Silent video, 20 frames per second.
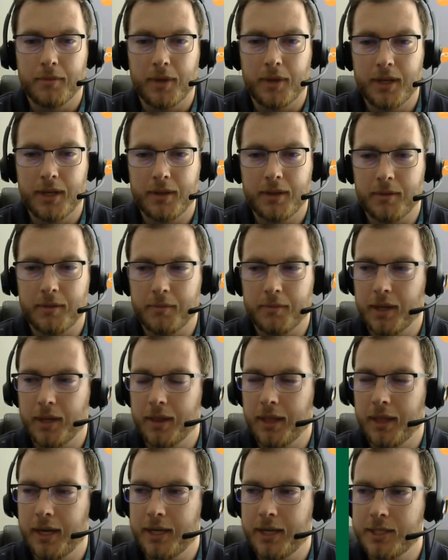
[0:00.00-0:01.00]
My
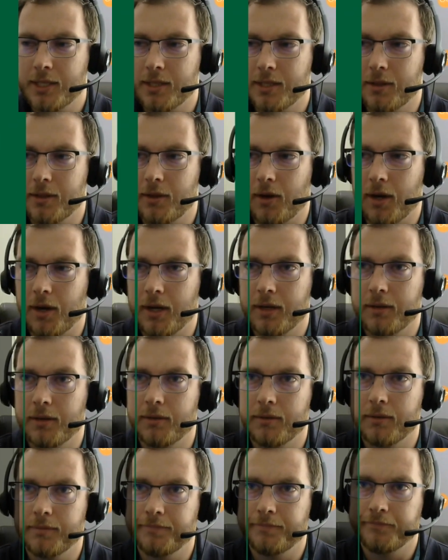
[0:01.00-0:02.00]
my last thought
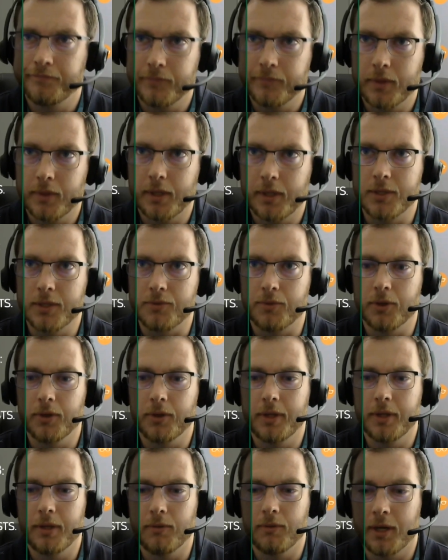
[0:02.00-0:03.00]
is
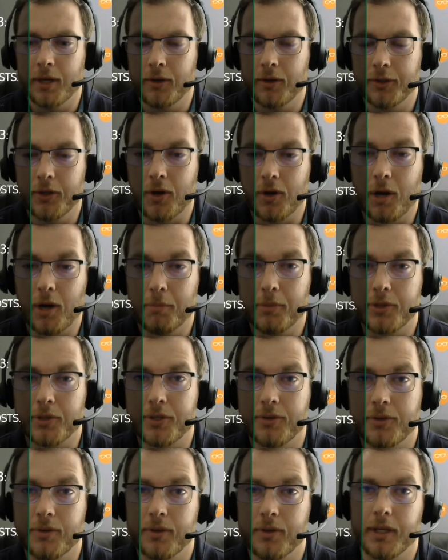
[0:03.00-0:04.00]
really around your
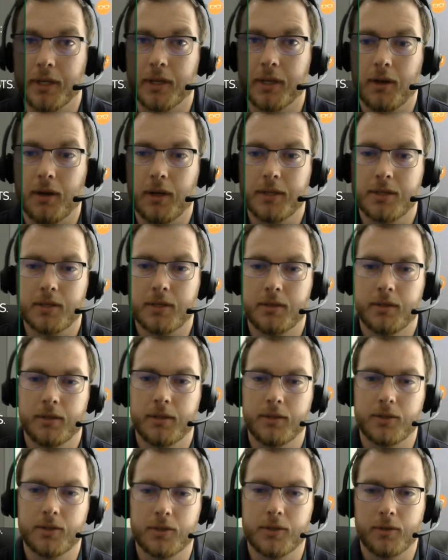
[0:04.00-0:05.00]
opportunity cost.
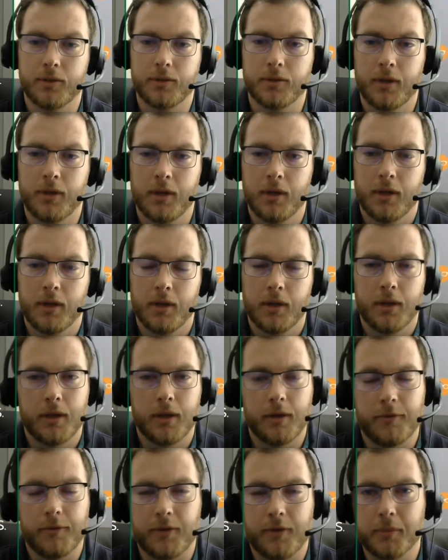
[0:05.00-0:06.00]
And so
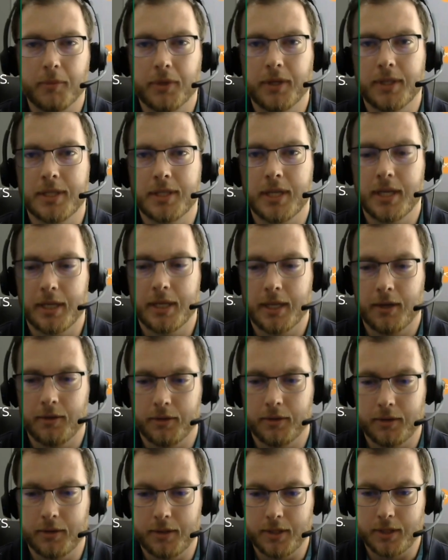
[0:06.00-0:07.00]
if I'm going to take
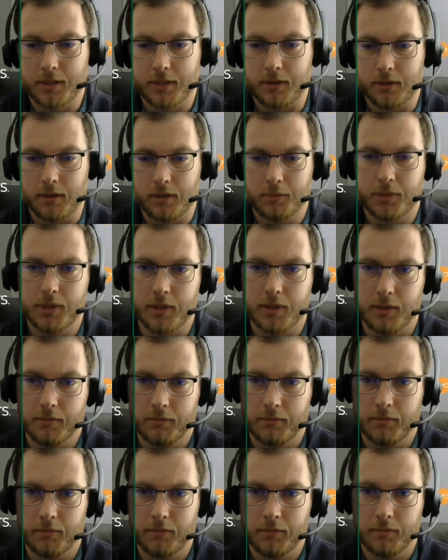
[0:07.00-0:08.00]
out this lump
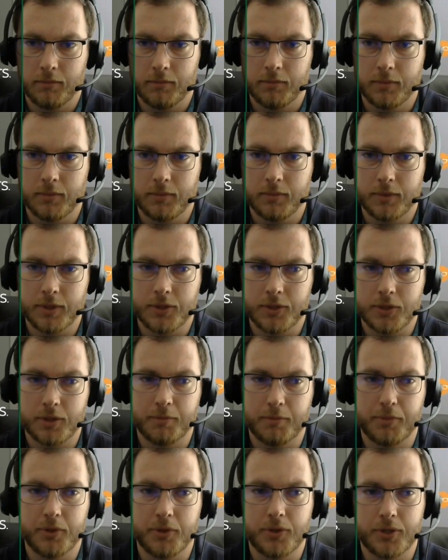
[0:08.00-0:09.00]
sum
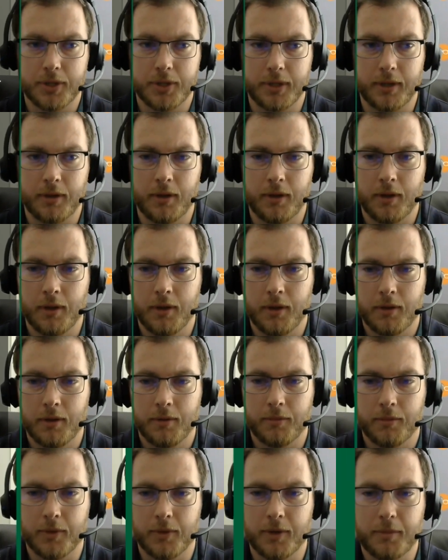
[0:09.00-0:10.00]
distribution,
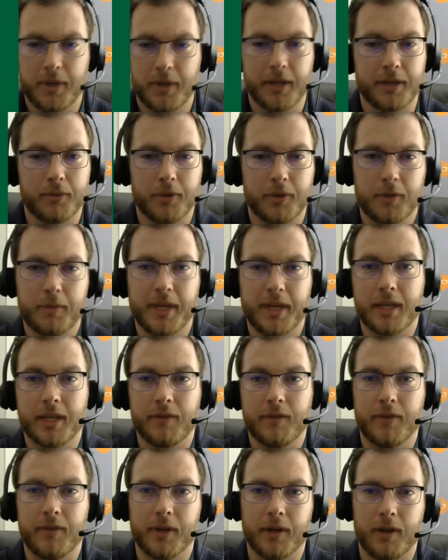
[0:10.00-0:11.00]
what am I what am I
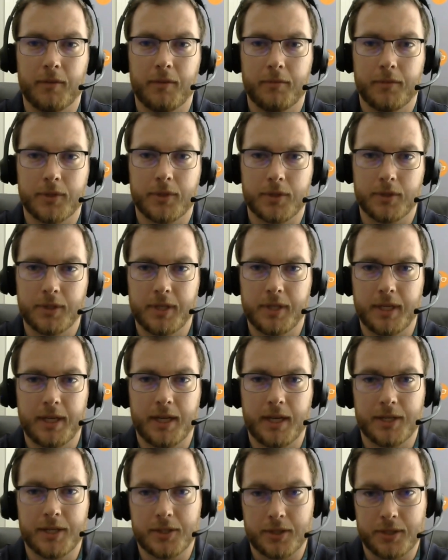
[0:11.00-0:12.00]
giving up? So you need
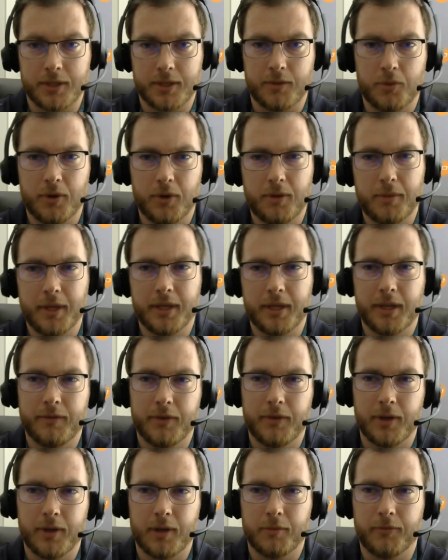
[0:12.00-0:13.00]
to ask yourself, what am I
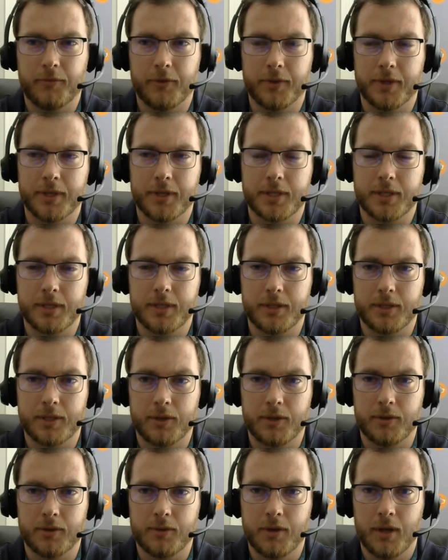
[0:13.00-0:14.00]
giving up for this? And
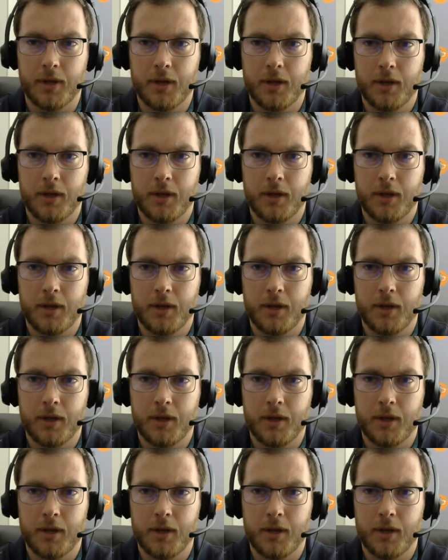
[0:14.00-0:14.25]
so